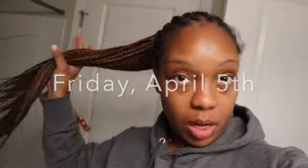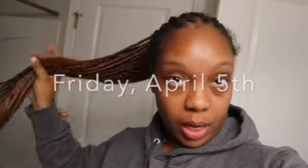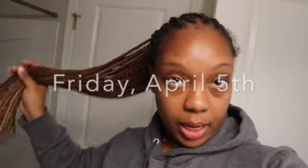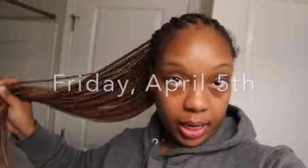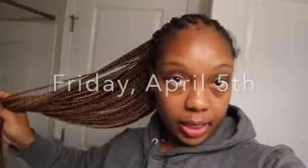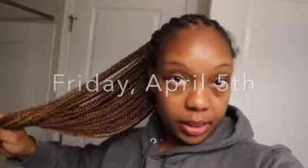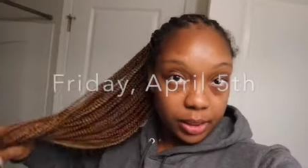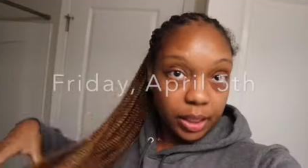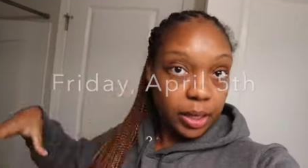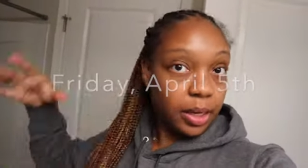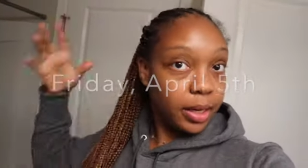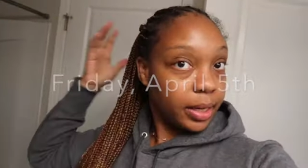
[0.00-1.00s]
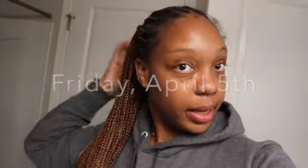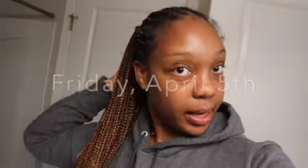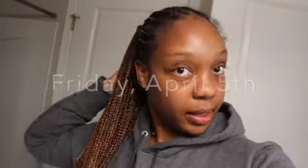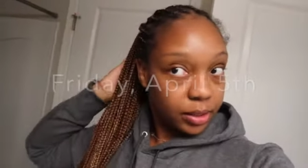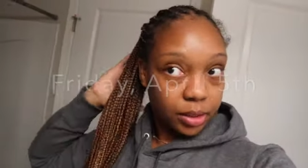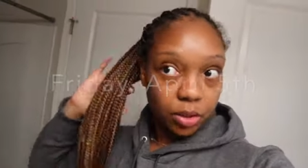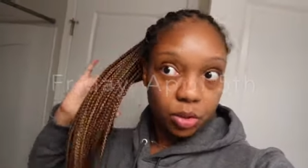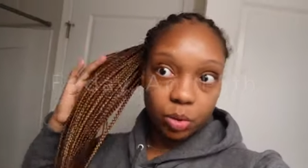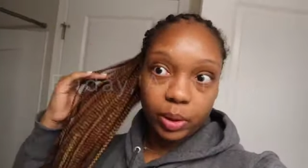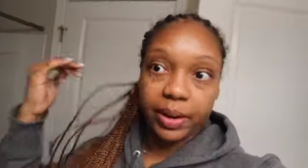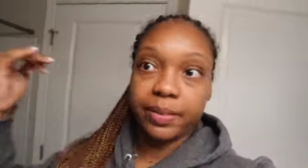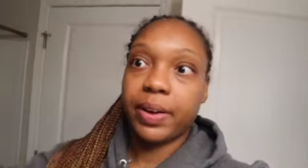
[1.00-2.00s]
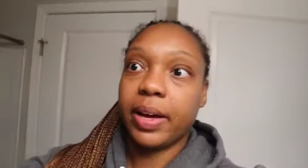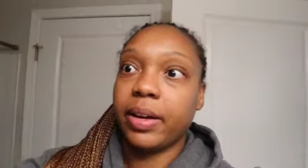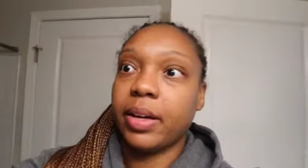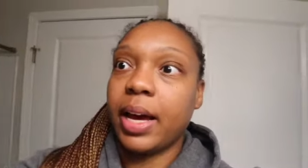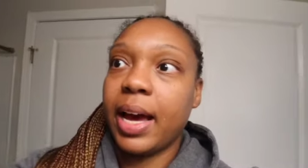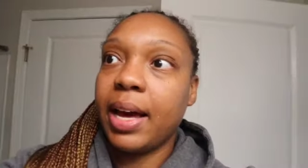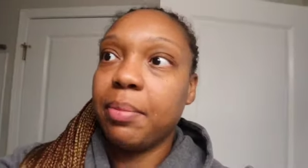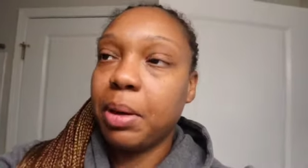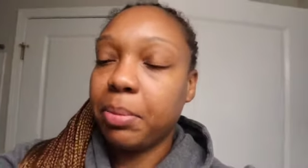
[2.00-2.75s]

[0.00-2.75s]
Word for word: And yeah, so I've had